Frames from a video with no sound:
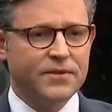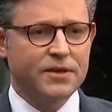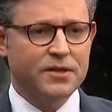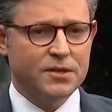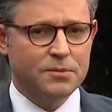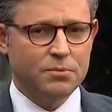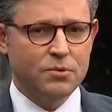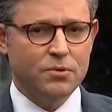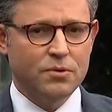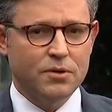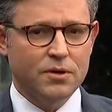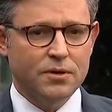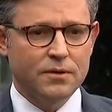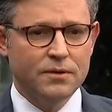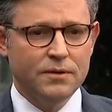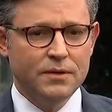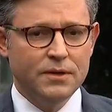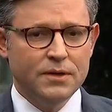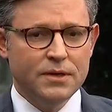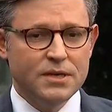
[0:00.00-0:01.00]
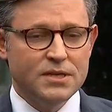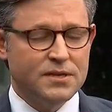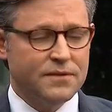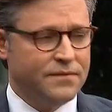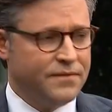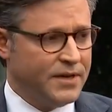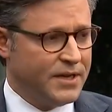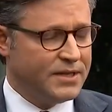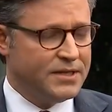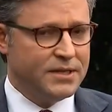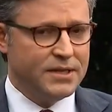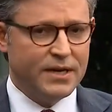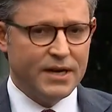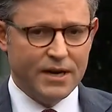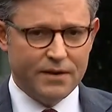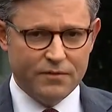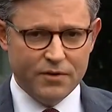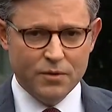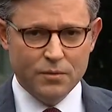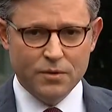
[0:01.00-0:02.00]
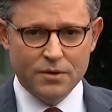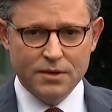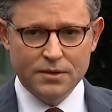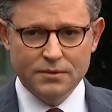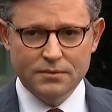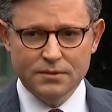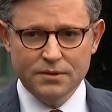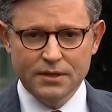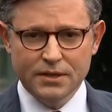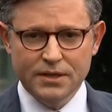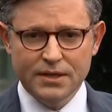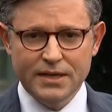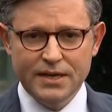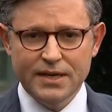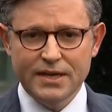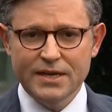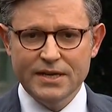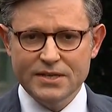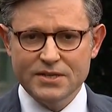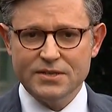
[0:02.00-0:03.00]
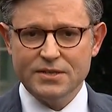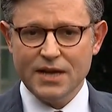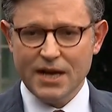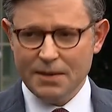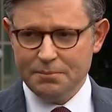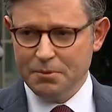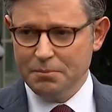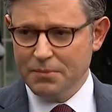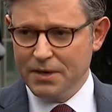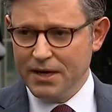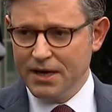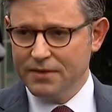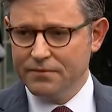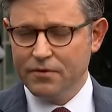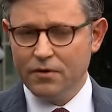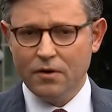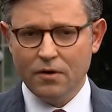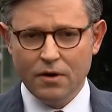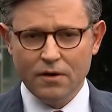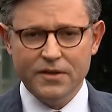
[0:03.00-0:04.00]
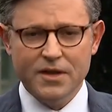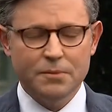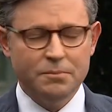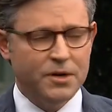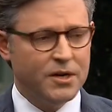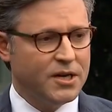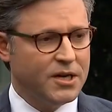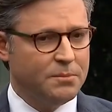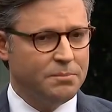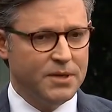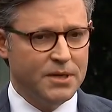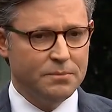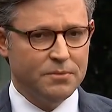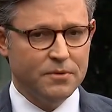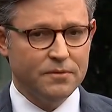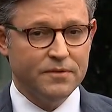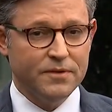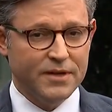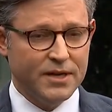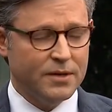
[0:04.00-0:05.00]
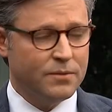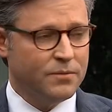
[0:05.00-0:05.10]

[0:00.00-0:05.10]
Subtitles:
at the border is affecting everyone, and it is top of mind for all the American people for that